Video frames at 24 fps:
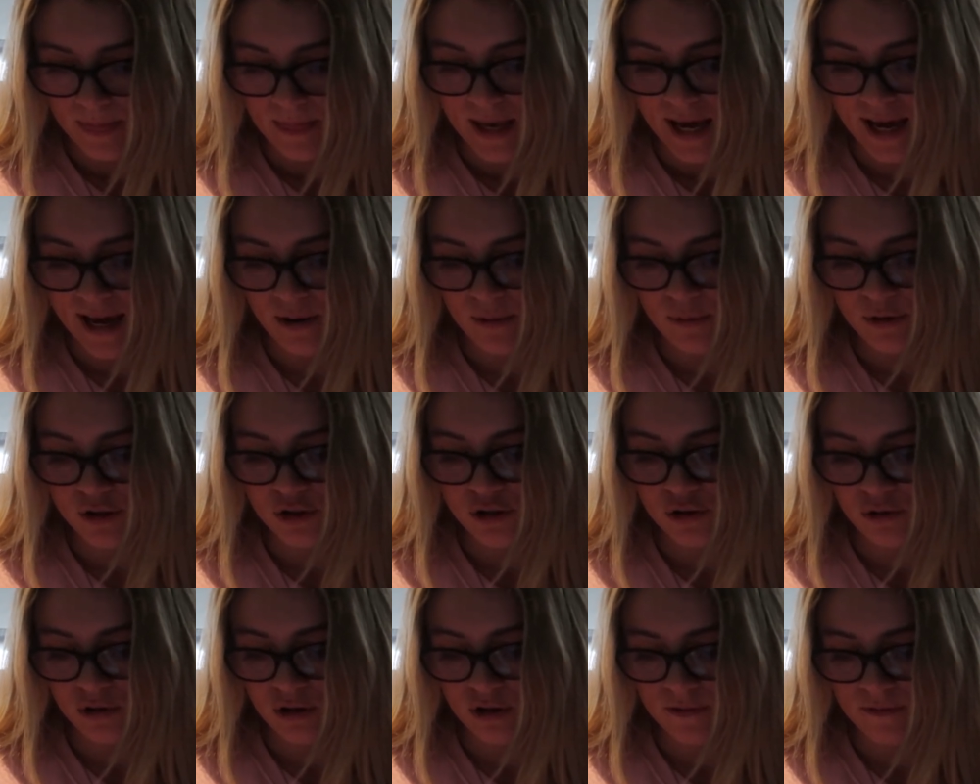How
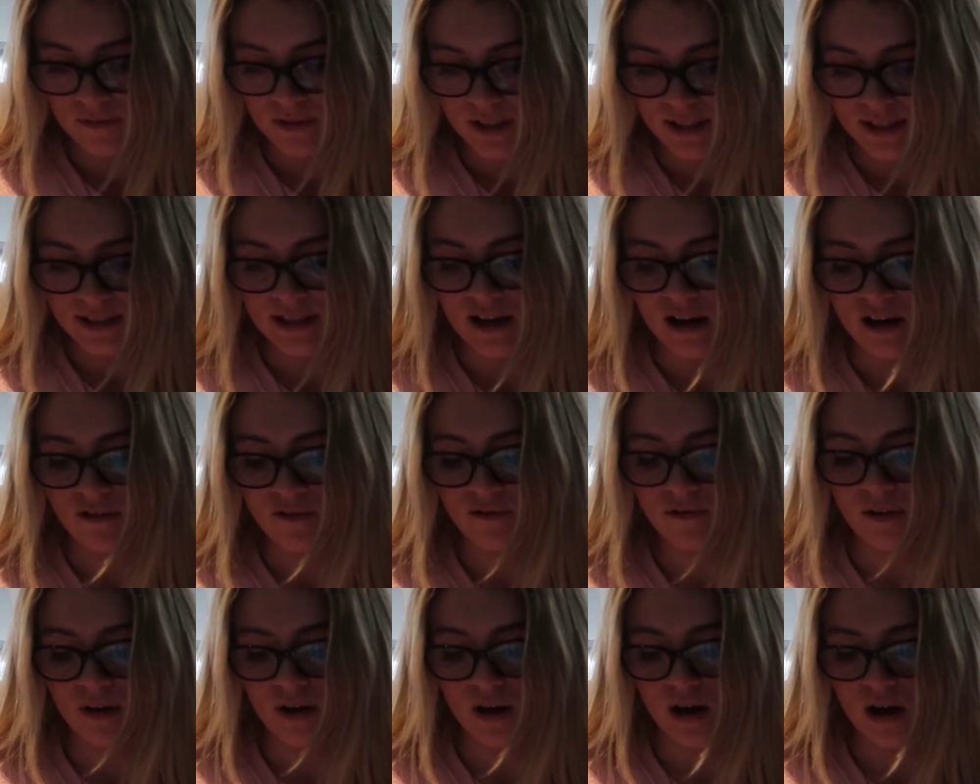is your lovely
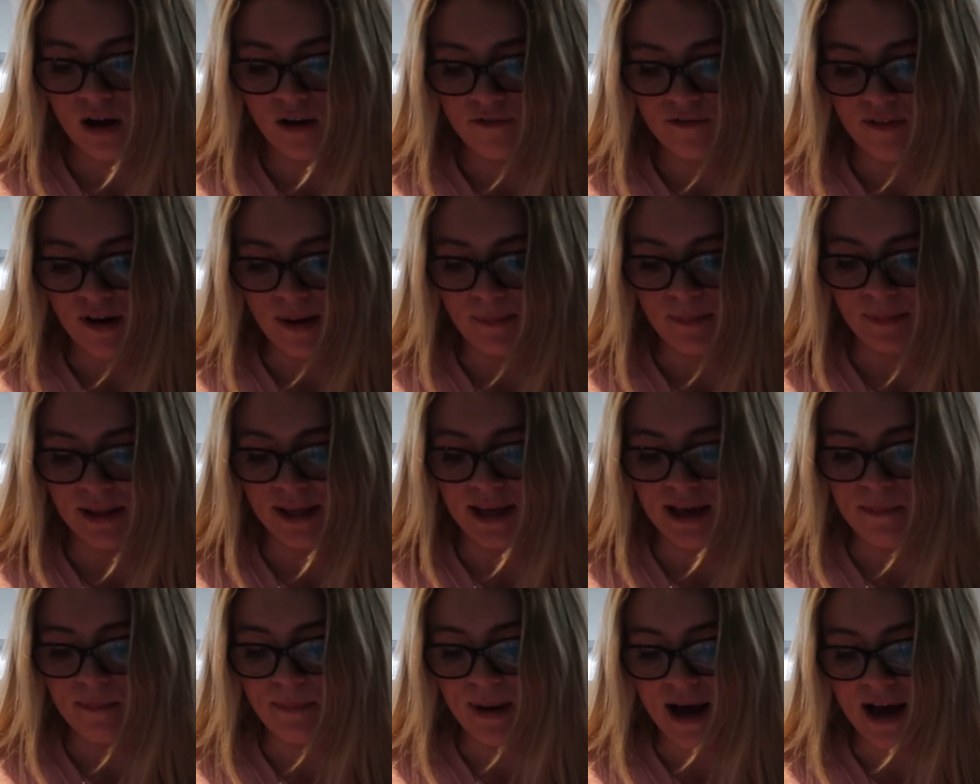self, family
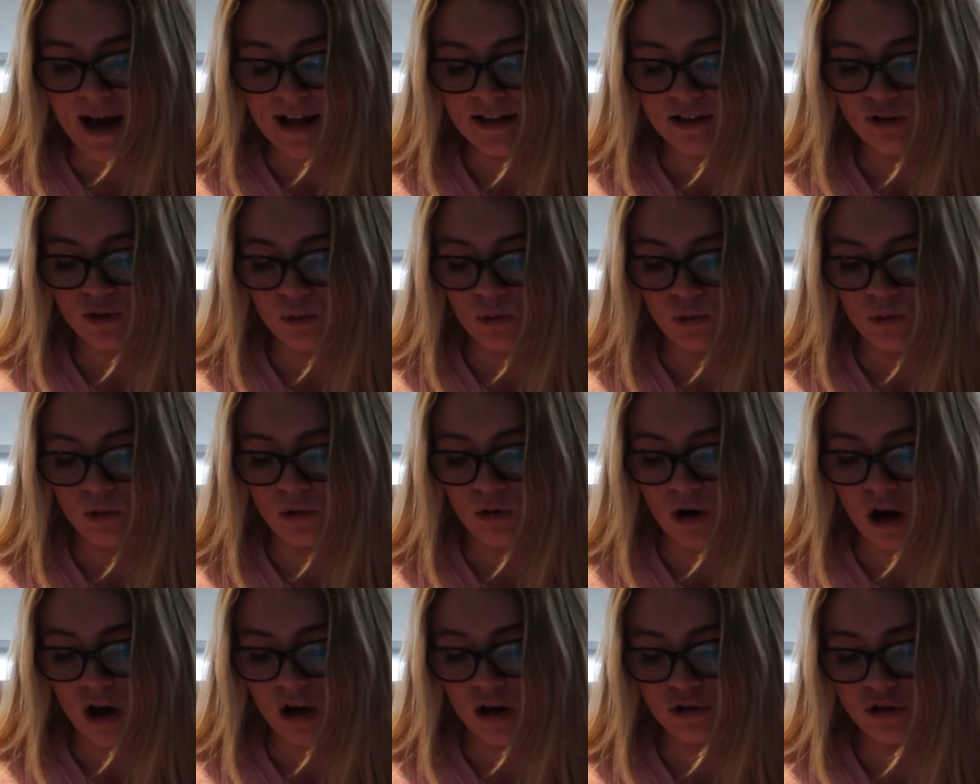and pets
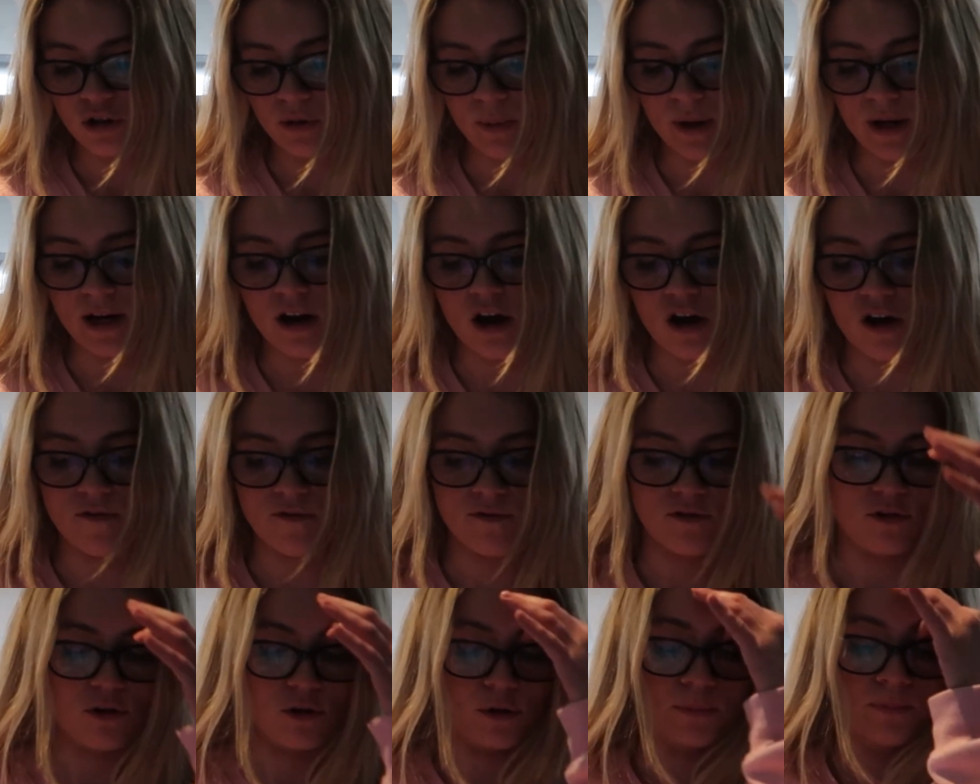all doing
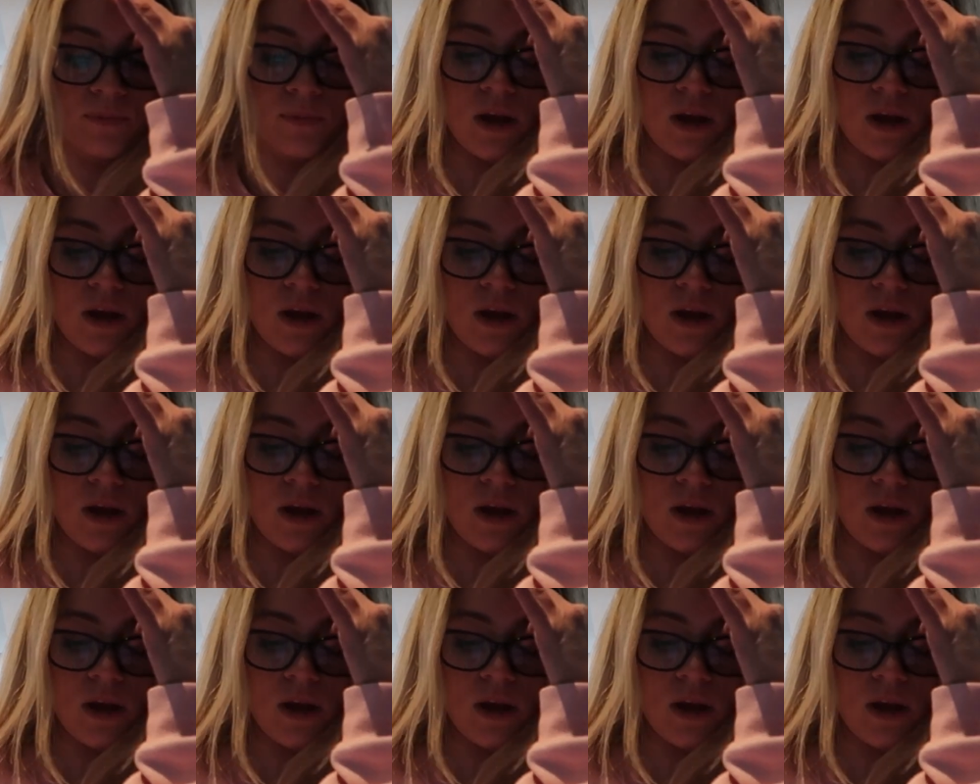overall?